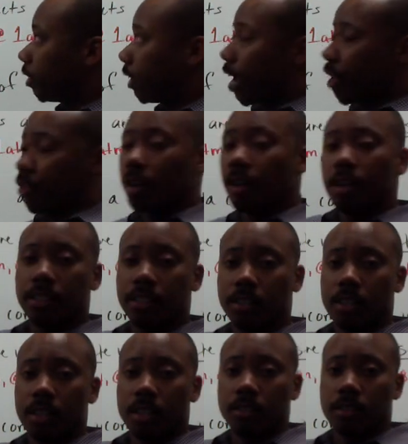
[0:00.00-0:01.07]
together
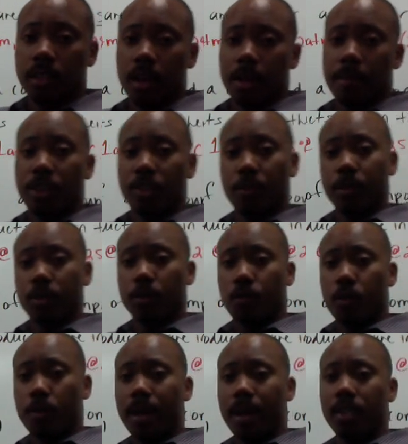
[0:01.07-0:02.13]
um, enthalpies of
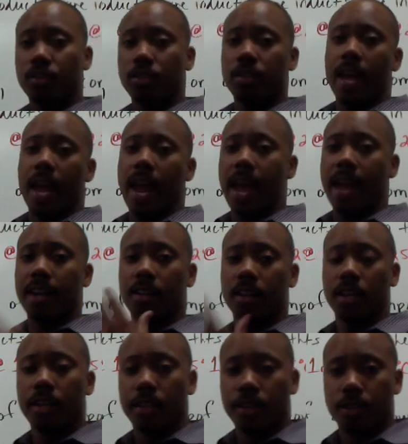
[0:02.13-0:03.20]
formation and
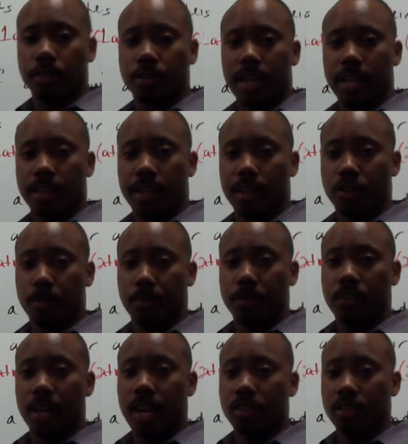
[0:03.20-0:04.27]
your standard enthalpy
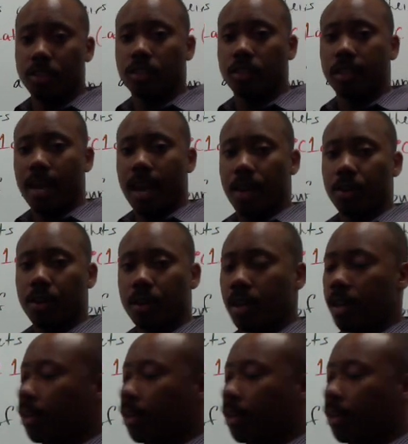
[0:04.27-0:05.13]
changes together,